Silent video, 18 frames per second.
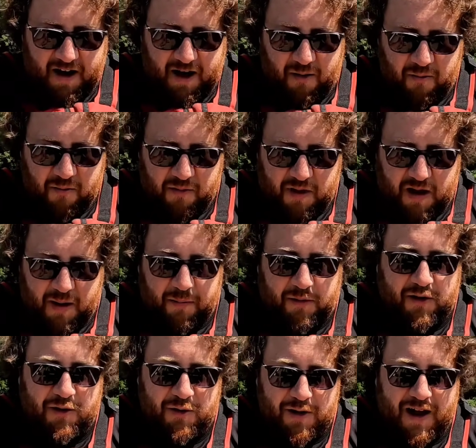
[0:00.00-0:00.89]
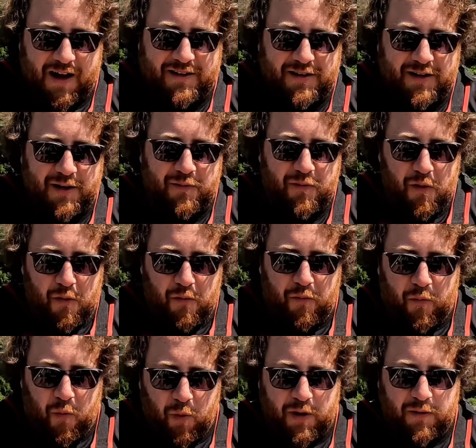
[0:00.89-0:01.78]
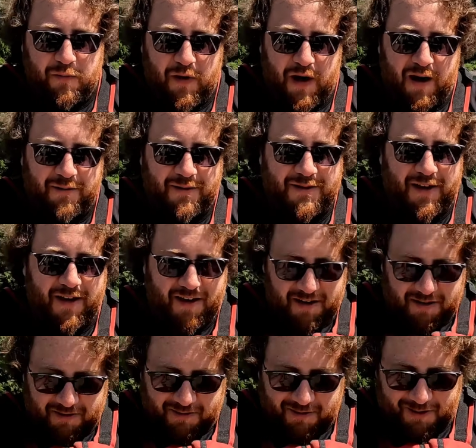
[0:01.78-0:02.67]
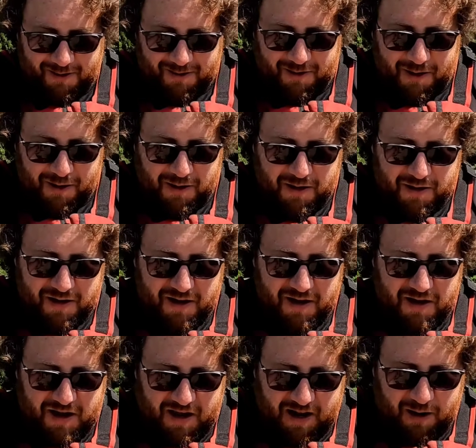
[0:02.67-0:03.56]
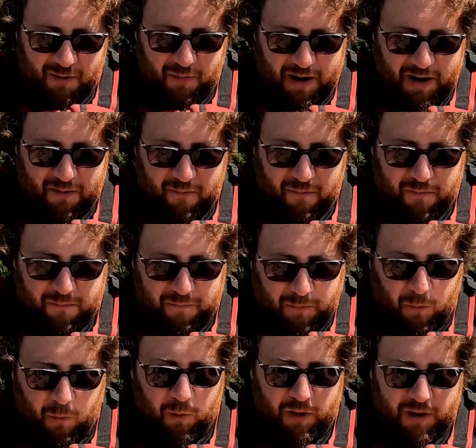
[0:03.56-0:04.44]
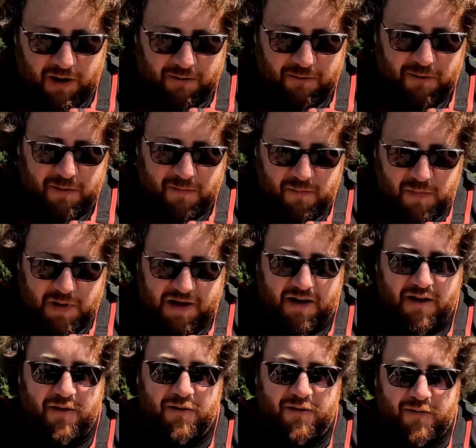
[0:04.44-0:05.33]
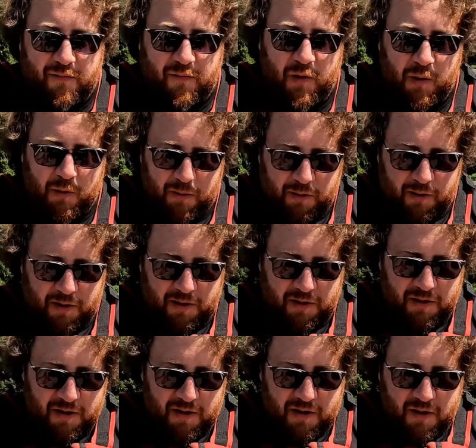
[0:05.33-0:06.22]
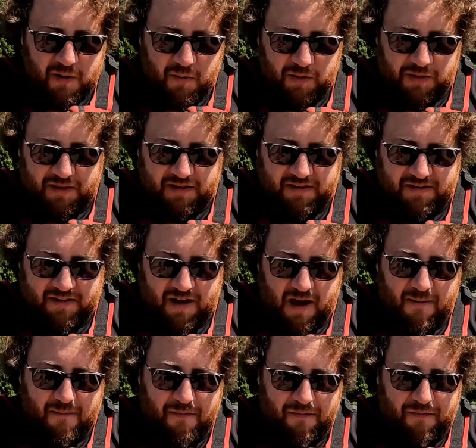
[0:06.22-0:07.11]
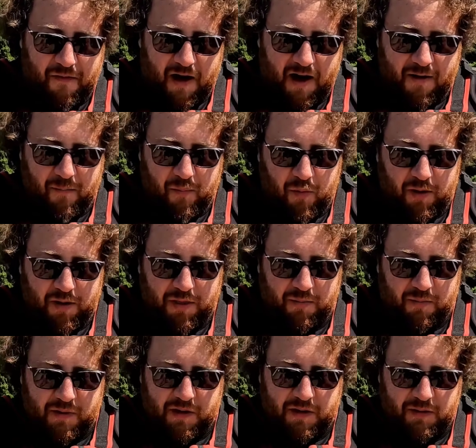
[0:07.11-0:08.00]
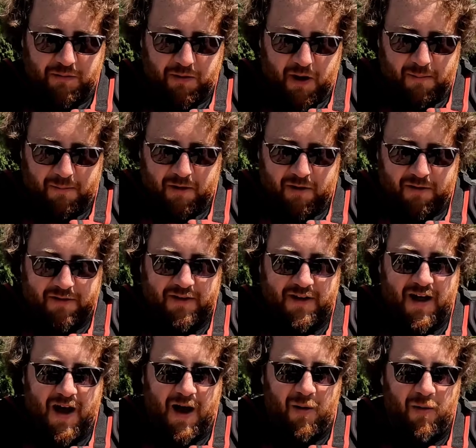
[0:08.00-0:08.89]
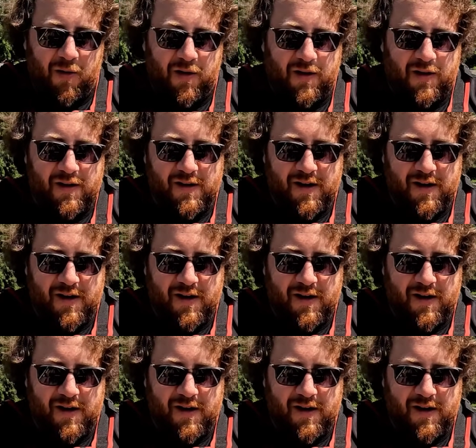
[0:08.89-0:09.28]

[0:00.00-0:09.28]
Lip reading: I've canoed actually 45 seconds longer, and I went 400 meters further with the same 5.3 kilometers an hour